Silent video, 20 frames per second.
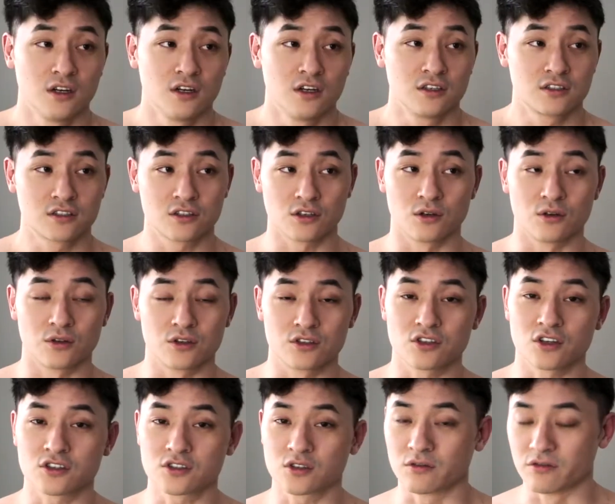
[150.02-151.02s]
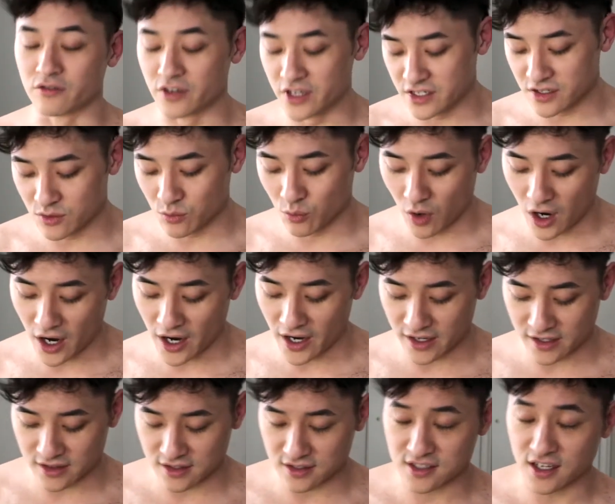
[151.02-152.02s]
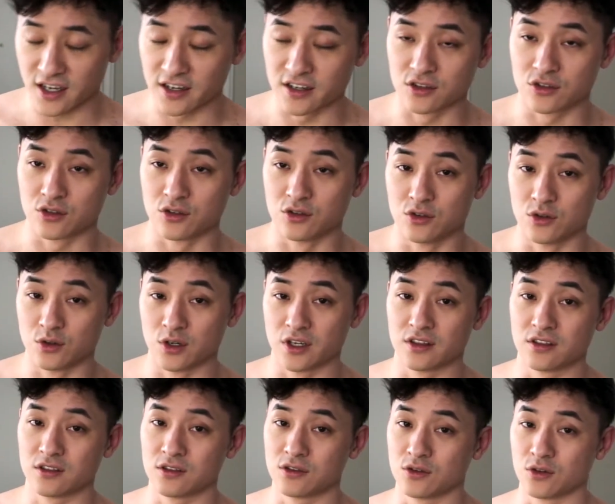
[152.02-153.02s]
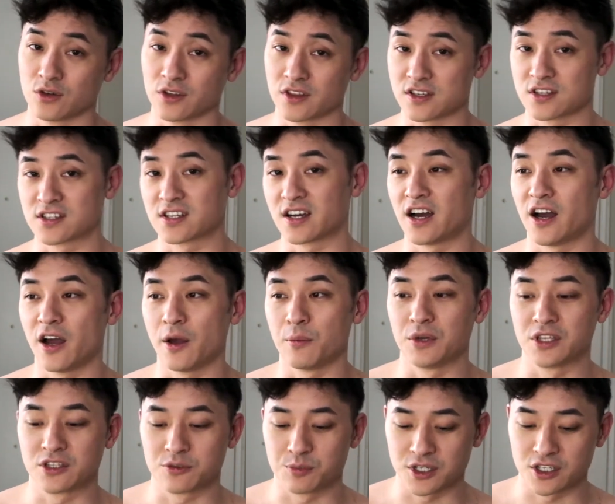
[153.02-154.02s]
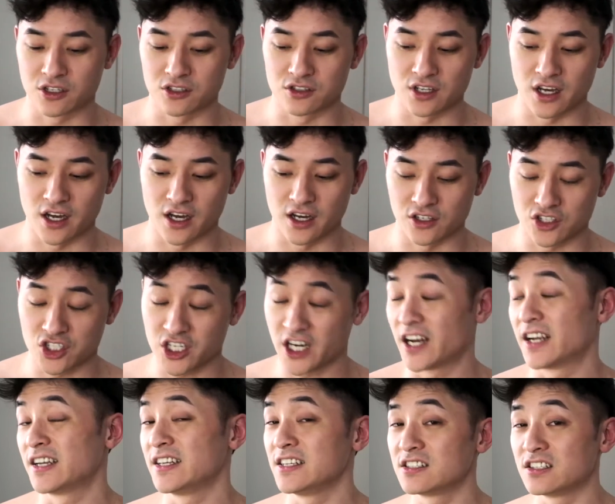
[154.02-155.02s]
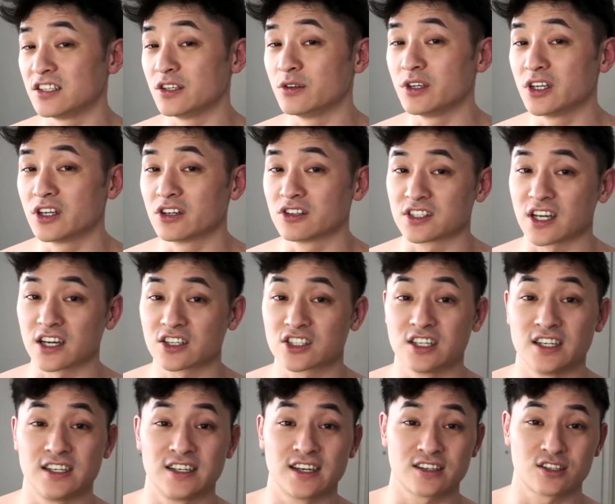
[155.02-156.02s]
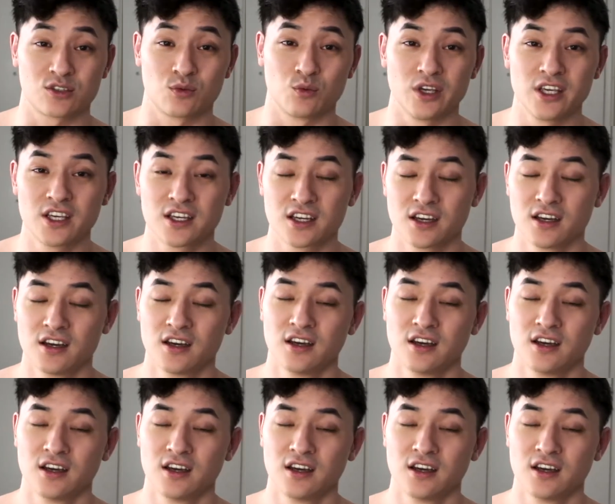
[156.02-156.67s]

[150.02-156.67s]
So there's also a reason why I decided to do it during this time. It's because Chinese New Year is actually next week.